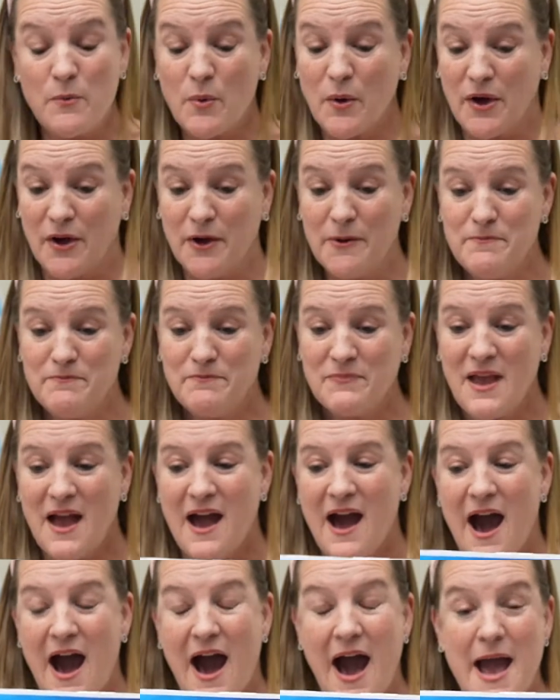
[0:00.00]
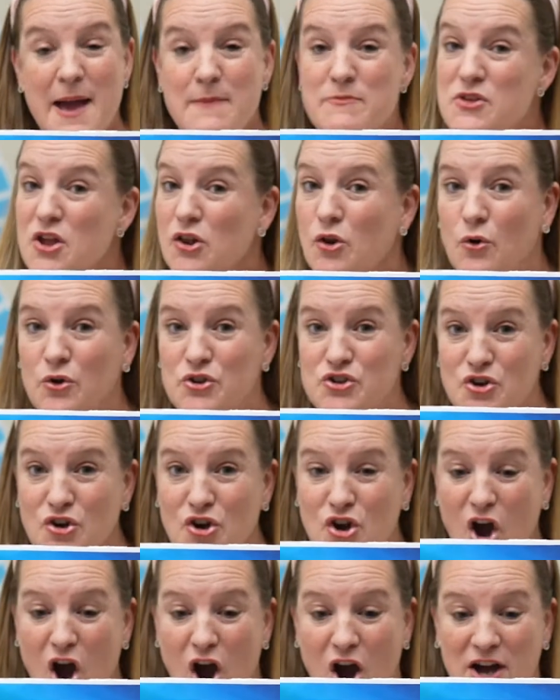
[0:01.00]
were, I am the Lord your
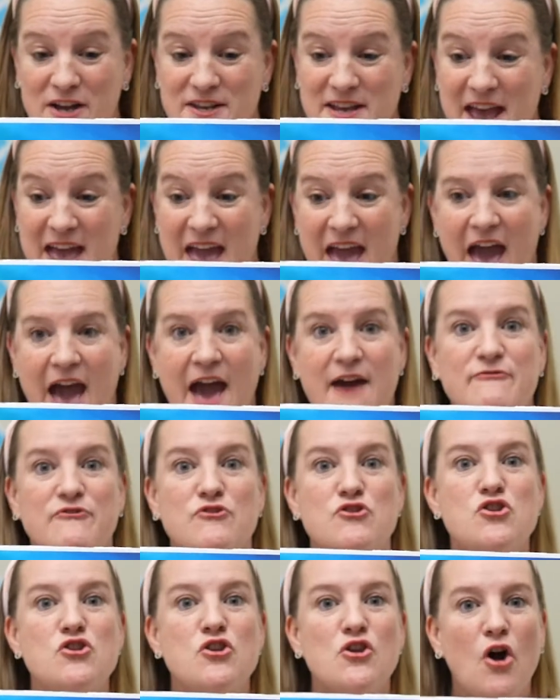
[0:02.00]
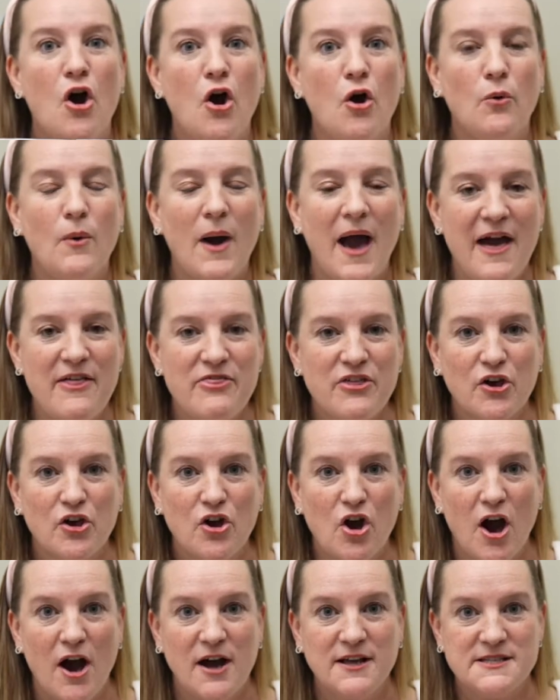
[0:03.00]
God, have no other
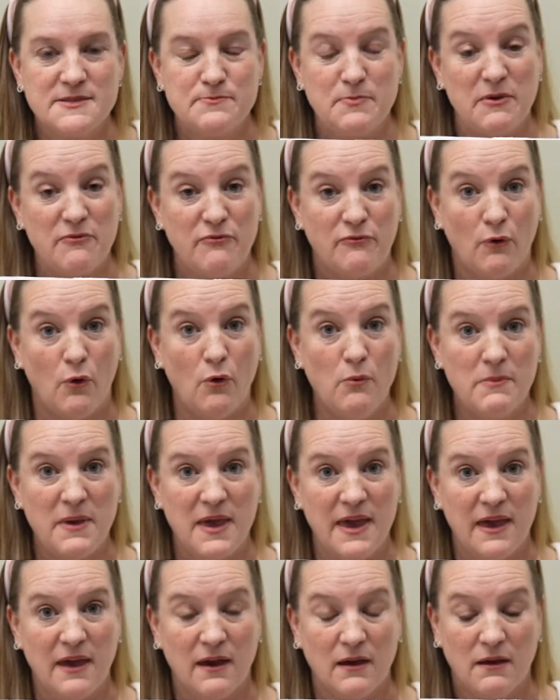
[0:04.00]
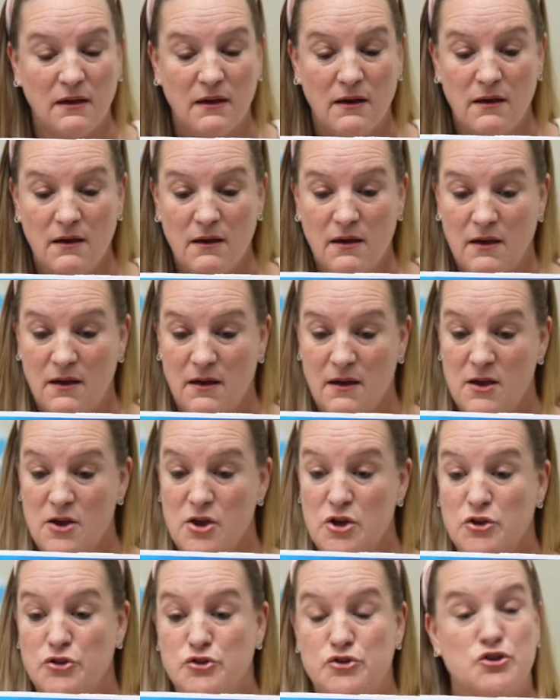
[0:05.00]
gods before me.
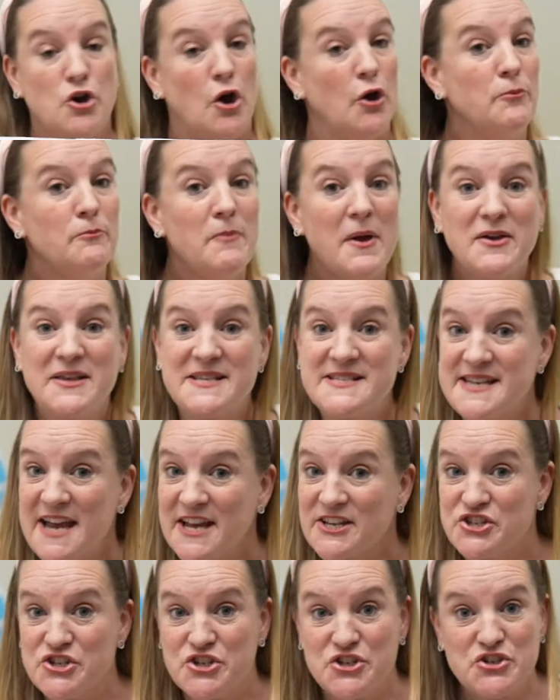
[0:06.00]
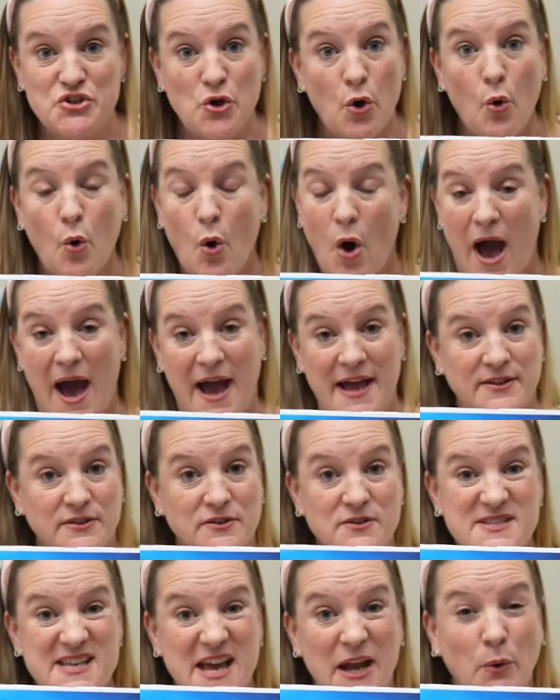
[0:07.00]
Don't make statues or
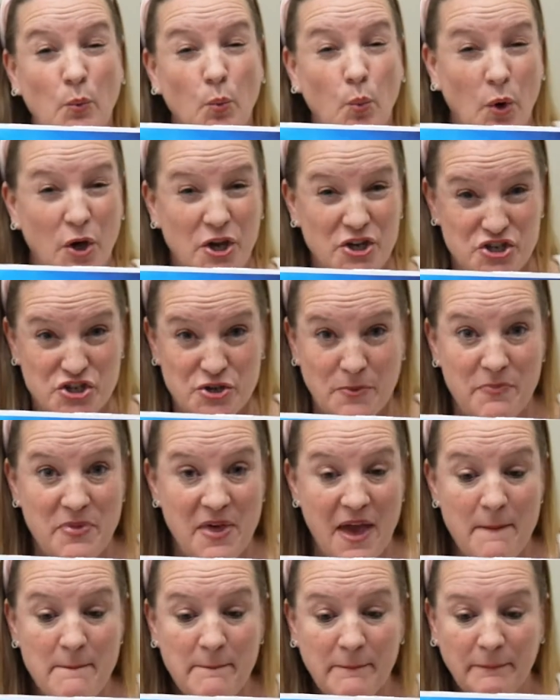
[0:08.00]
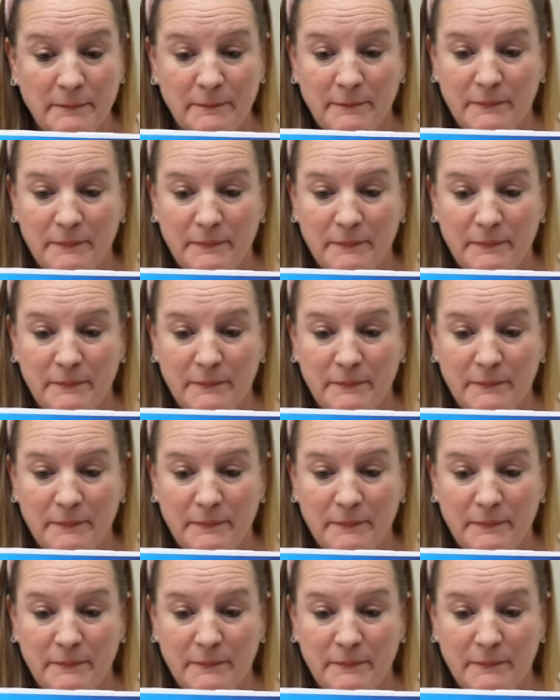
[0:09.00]
idols and worship them.